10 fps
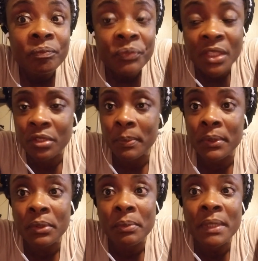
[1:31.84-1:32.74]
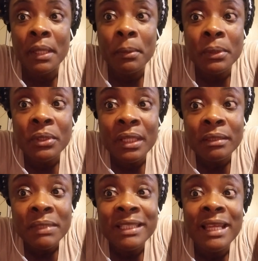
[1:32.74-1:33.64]
He's supposed to be able to
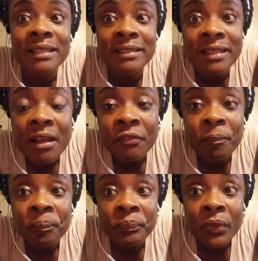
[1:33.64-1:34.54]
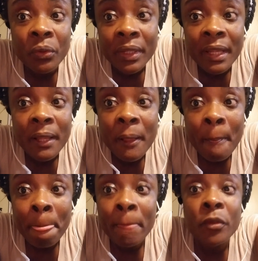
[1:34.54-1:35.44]
empty that stuff. Okay?
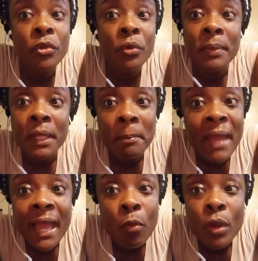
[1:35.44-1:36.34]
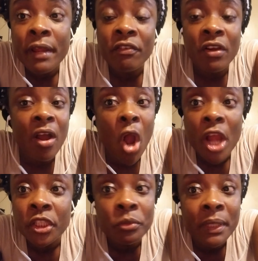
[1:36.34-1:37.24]
You be mad, whatever
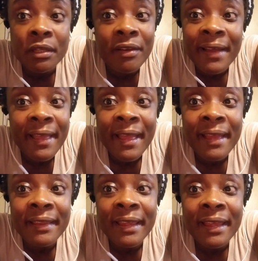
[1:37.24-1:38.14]
argument you had.